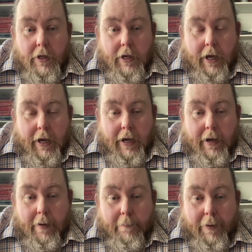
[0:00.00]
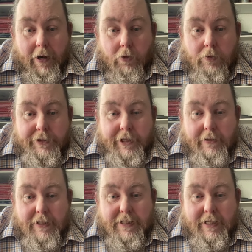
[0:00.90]
But also
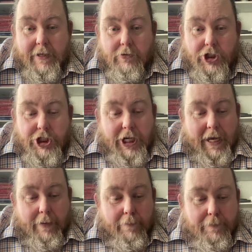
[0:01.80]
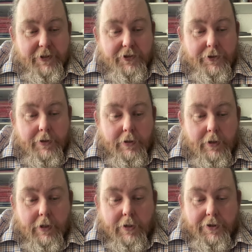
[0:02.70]
the steel chapes
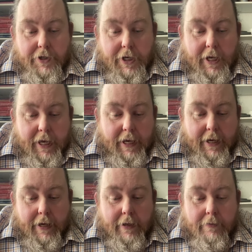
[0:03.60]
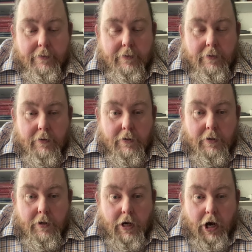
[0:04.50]
that are here
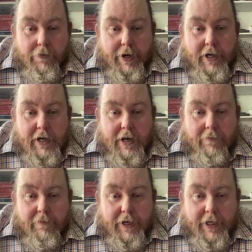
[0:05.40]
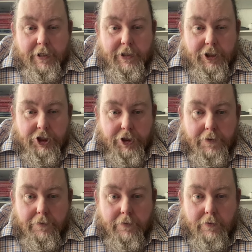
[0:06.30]
are in lovely
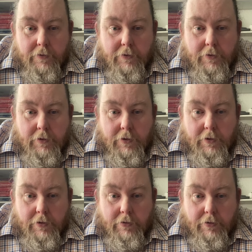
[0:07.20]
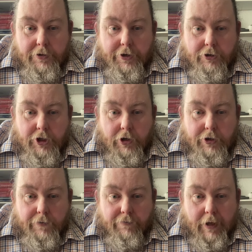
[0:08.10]
condition, not a
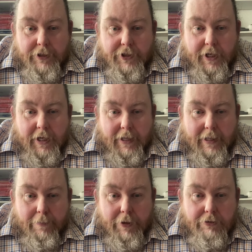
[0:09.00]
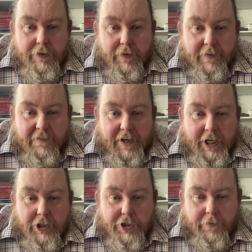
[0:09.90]
lot of rusting, and they're beautifully
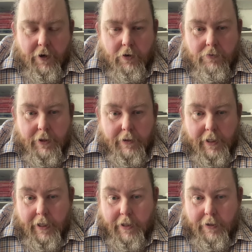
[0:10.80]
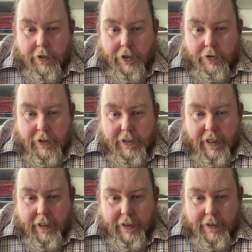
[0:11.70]
finished. If I hold it there, you can
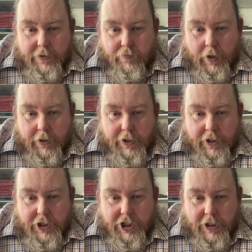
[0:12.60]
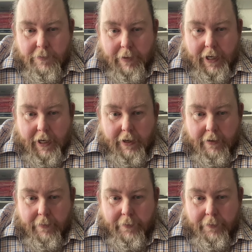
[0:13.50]
see that rather than just being